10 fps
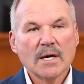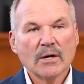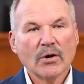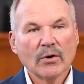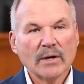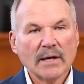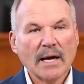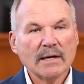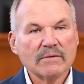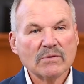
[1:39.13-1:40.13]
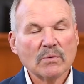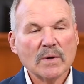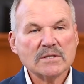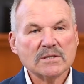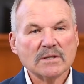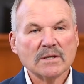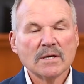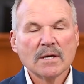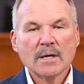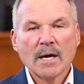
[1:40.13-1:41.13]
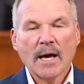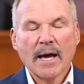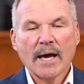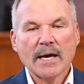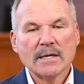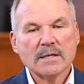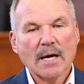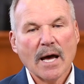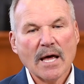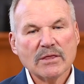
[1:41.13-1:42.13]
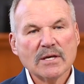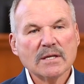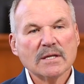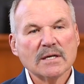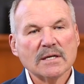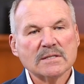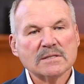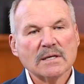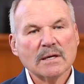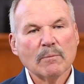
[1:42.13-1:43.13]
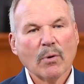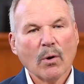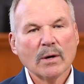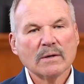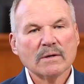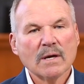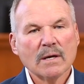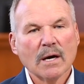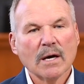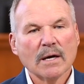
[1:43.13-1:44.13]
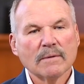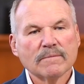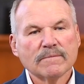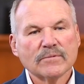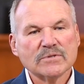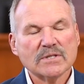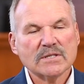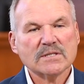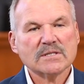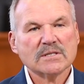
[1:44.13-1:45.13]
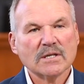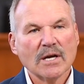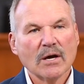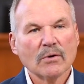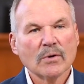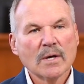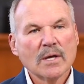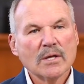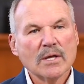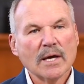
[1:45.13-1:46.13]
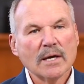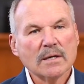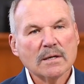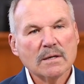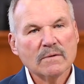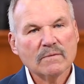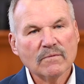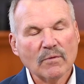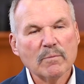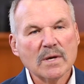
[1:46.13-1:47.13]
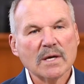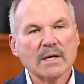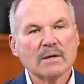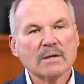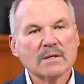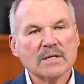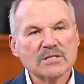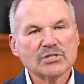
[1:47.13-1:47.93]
And currently I live in the West End. And I think that it's important for citizens to know that for me, this